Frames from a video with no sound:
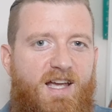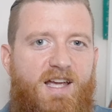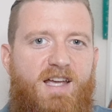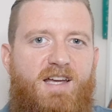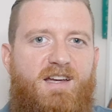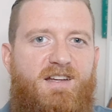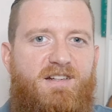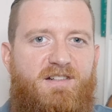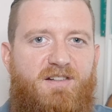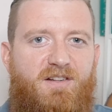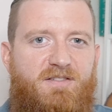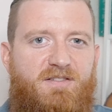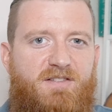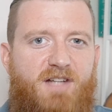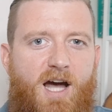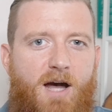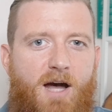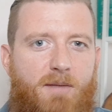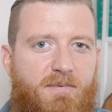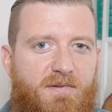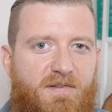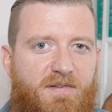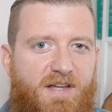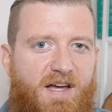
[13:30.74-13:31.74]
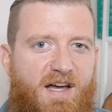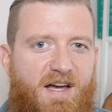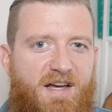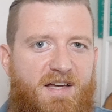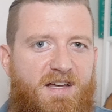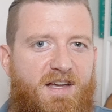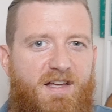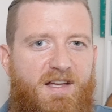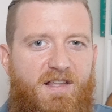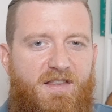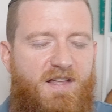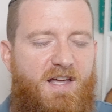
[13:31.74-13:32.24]
And on top of
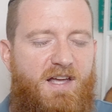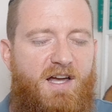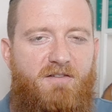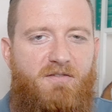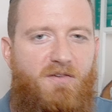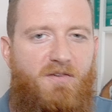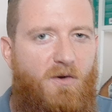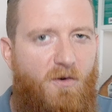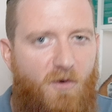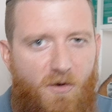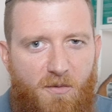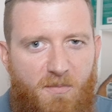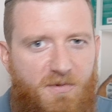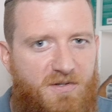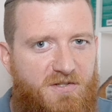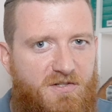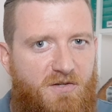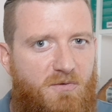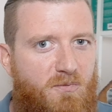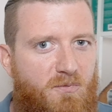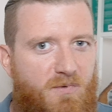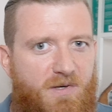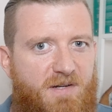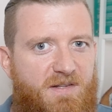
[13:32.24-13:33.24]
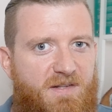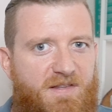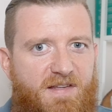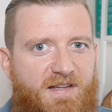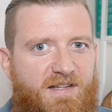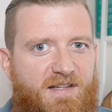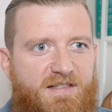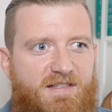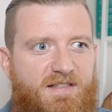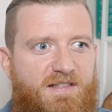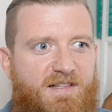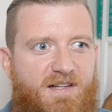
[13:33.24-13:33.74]
that, they have a whole bunch of weird
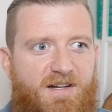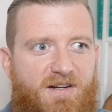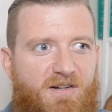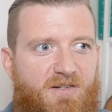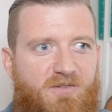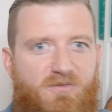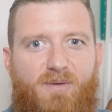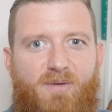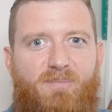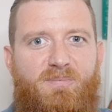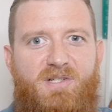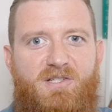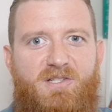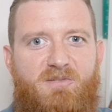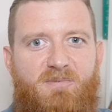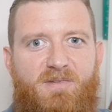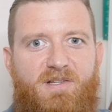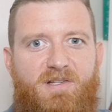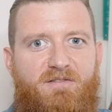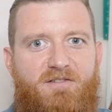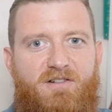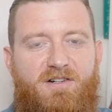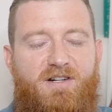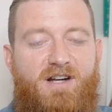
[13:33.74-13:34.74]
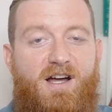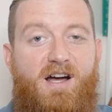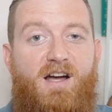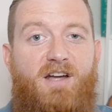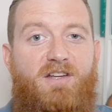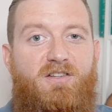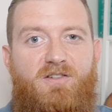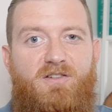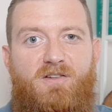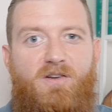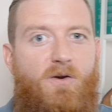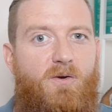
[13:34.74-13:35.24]
things in there. It's Ripley's Believe It or
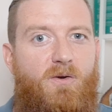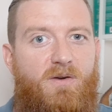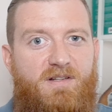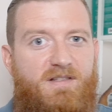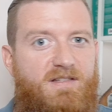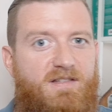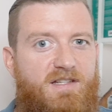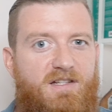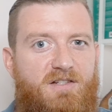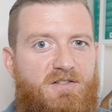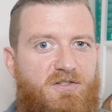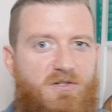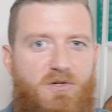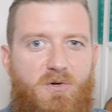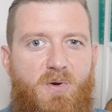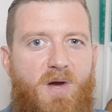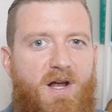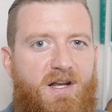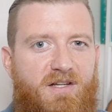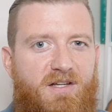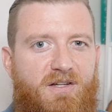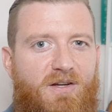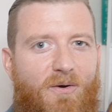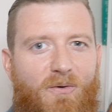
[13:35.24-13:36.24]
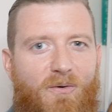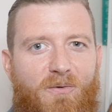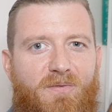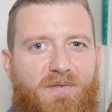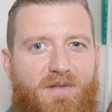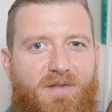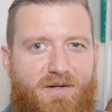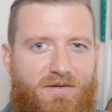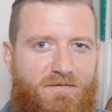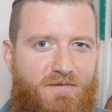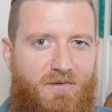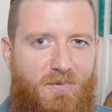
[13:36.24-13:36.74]
Not. You can go in and see a two-headed goat
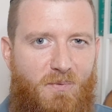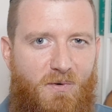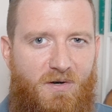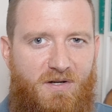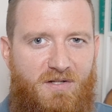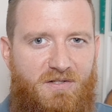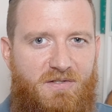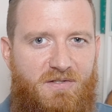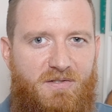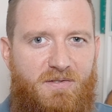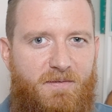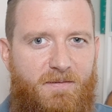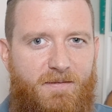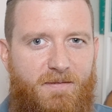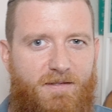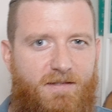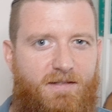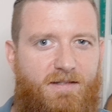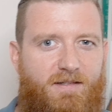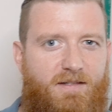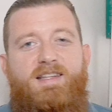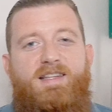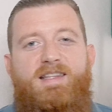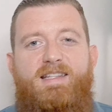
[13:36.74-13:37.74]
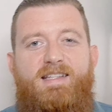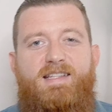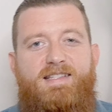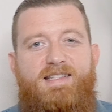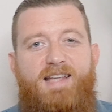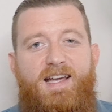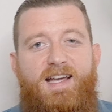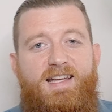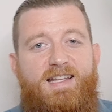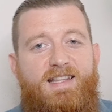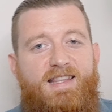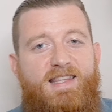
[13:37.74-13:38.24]
in there if you wanted to. The
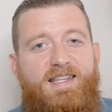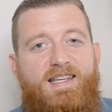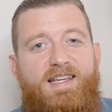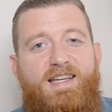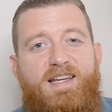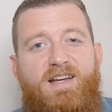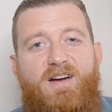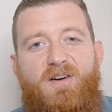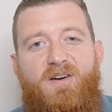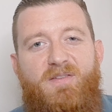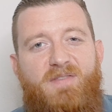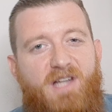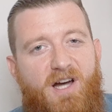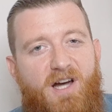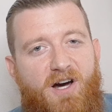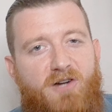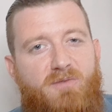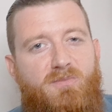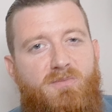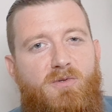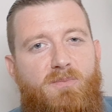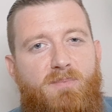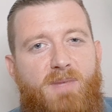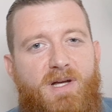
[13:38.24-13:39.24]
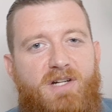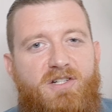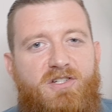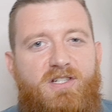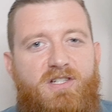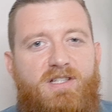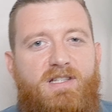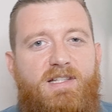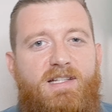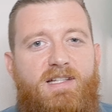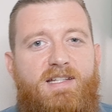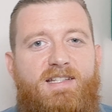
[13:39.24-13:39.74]
second thing on the honorable
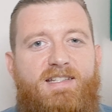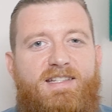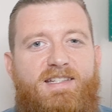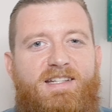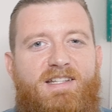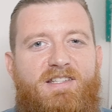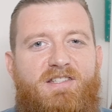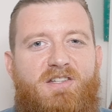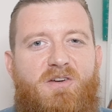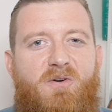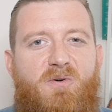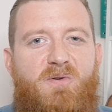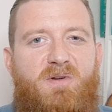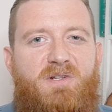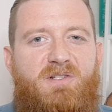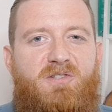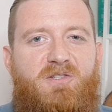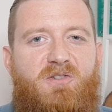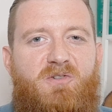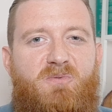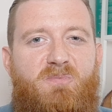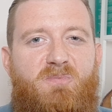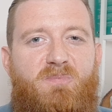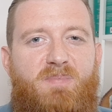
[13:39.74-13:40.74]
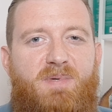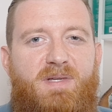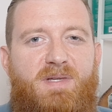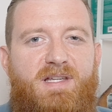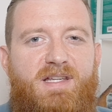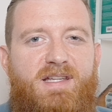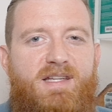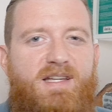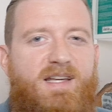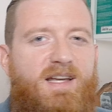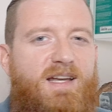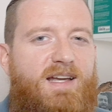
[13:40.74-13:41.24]
mention list is going to
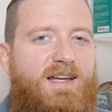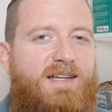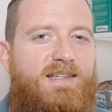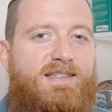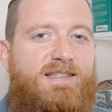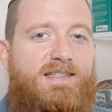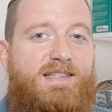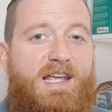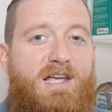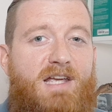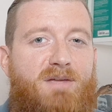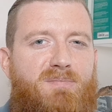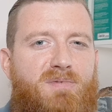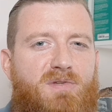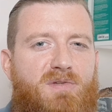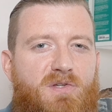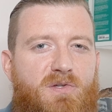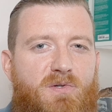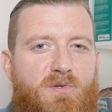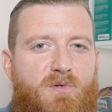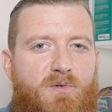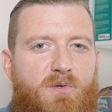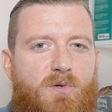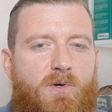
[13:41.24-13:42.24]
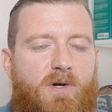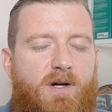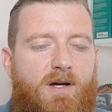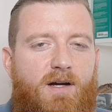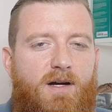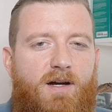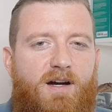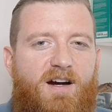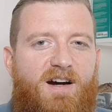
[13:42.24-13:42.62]
be Escape U.